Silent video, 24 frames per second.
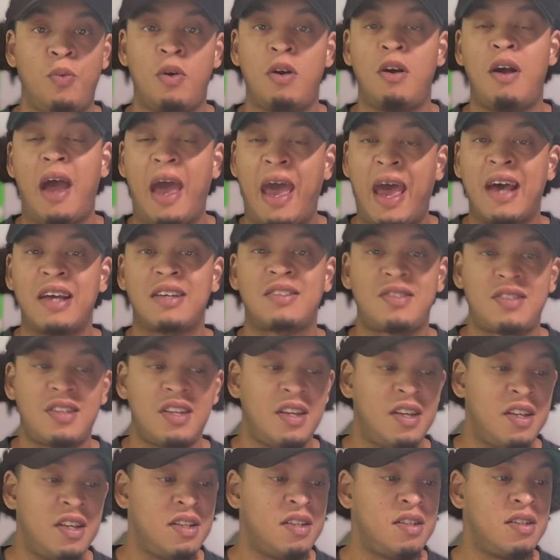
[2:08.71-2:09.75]
Where X
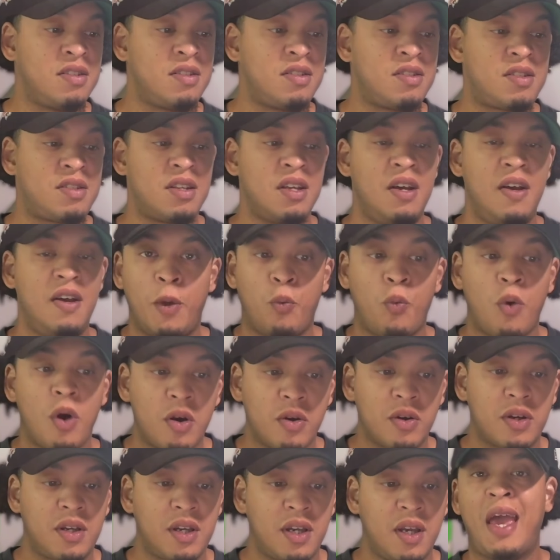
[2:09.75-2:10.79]
is the
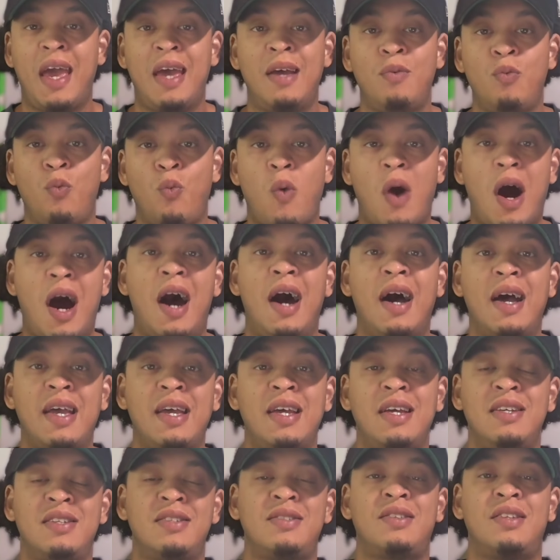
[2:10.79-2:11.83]
work and Y
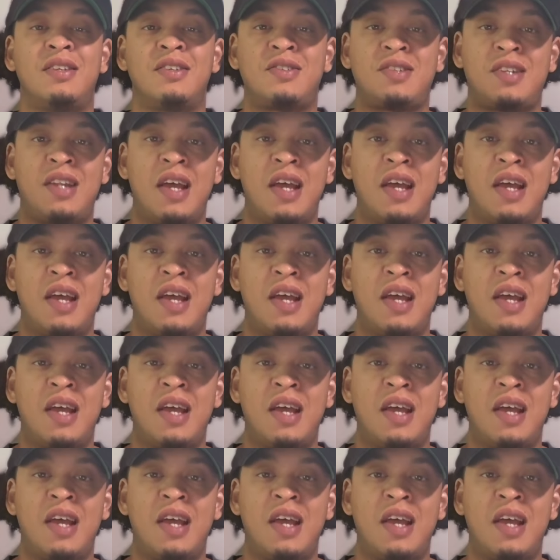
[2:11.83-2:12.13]
is the